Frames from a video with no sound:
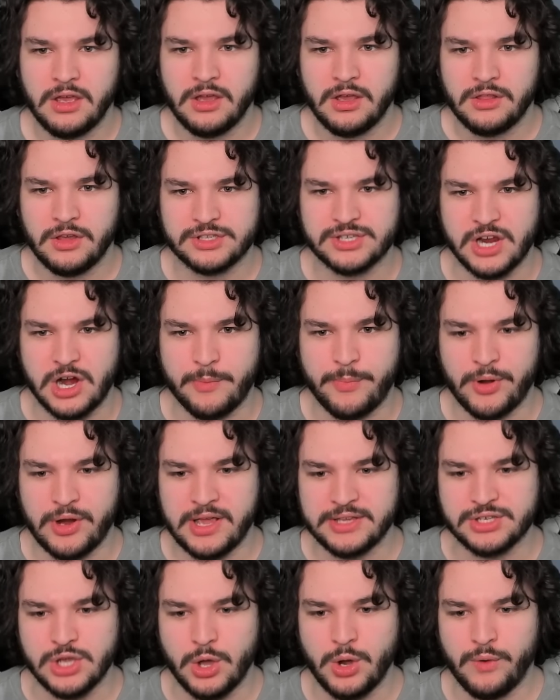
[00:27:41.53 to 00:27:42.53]
Looks like our opponent
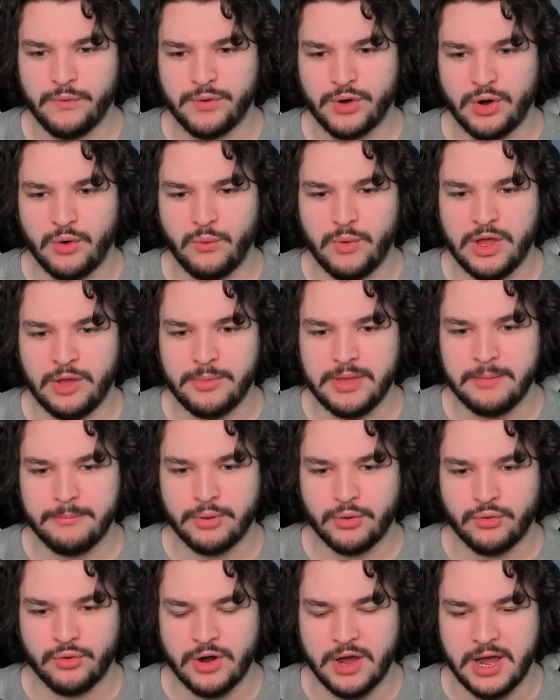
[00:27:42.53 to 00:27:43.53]
has Overwhelming
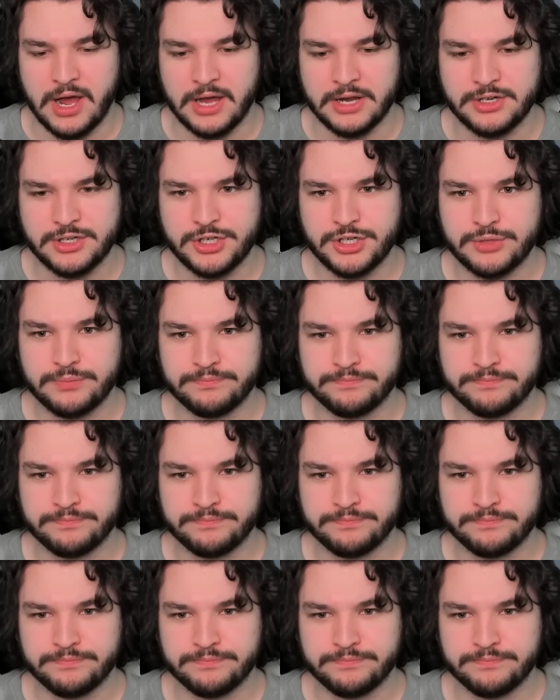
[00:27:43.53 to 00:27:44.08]
Barrage.